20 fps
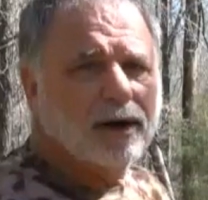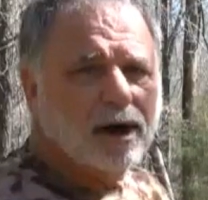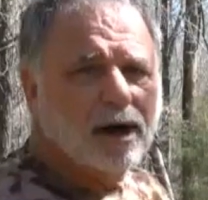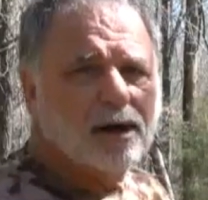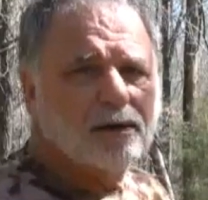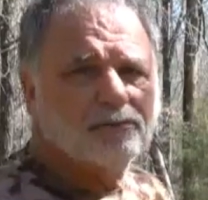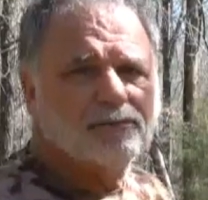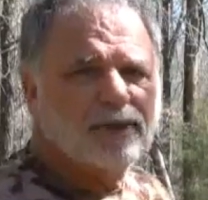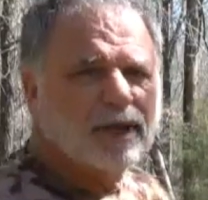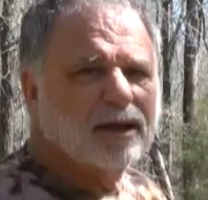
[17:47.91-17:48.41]

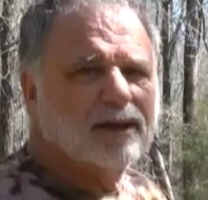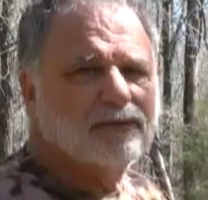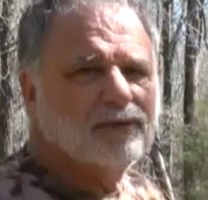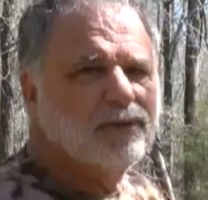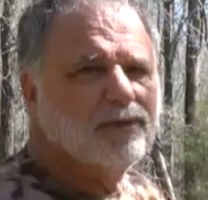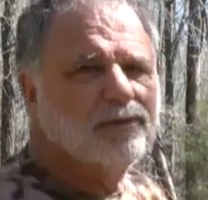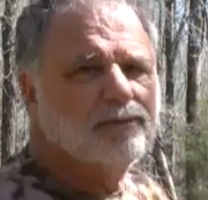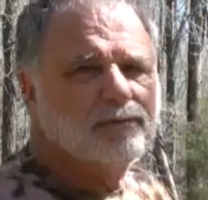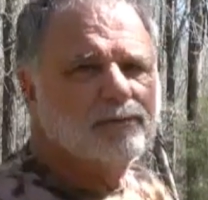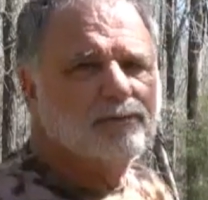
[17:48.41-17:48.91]
I'll take a
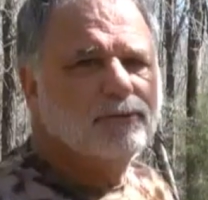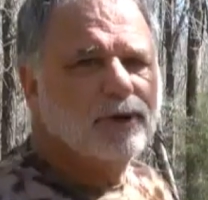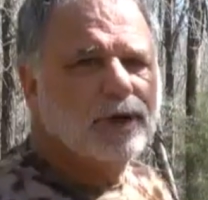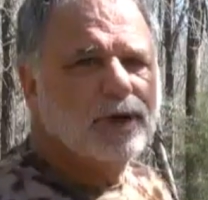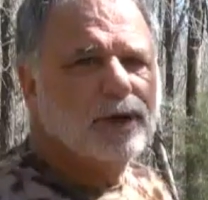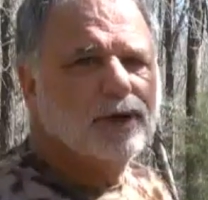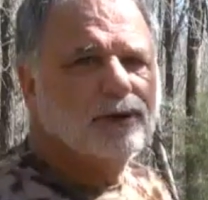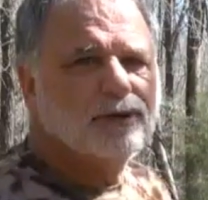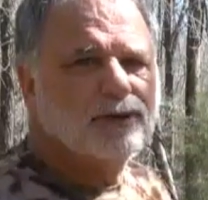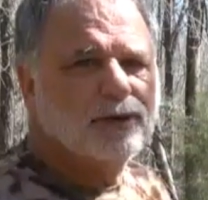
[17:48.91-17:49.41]
few
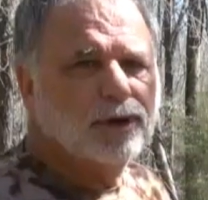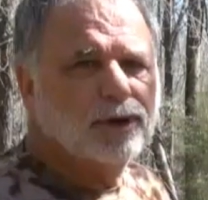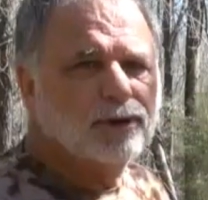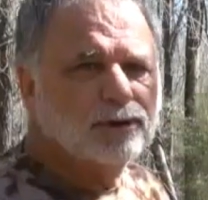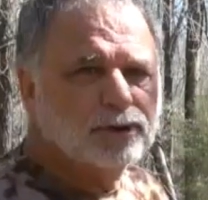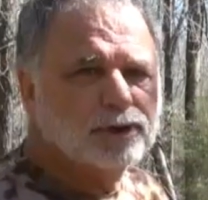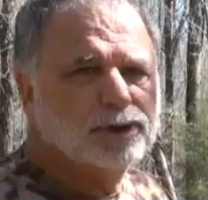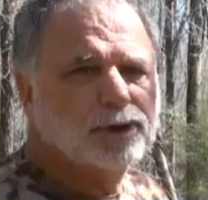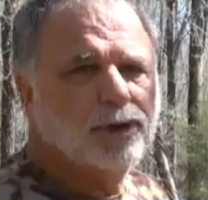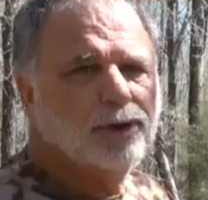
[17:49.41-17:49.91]
videos here
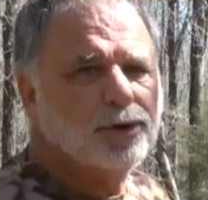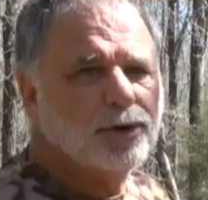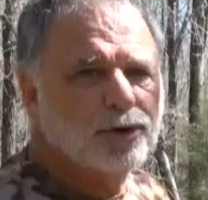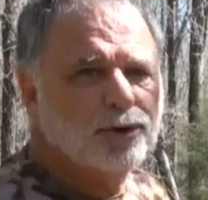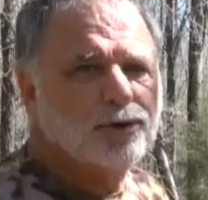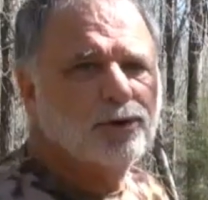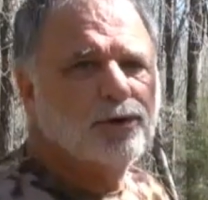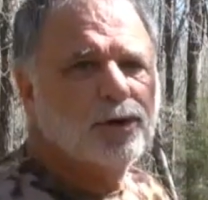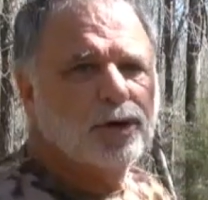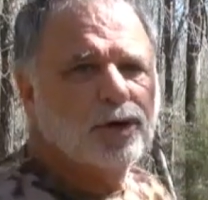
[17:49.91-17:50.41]
and show
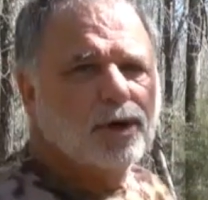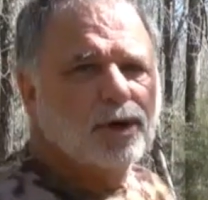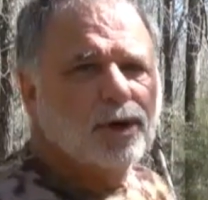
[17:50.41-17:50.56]
you,